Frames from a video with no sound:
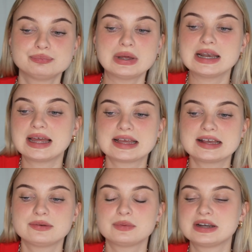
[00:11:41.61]
but
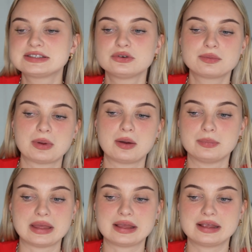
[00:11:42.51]
like, when it's not about
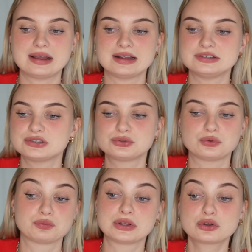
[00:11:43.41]
me, I just
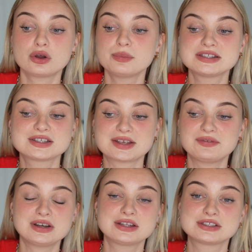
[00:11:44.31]
sort of read the comments because I
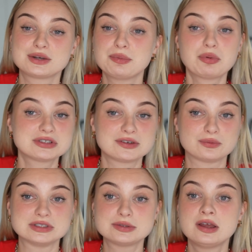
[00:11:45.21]
feel like there's going to be positive
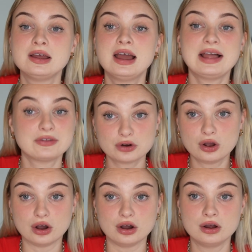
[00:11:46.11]
ones, and there
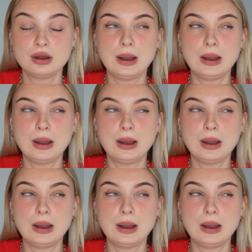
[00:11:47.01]
are.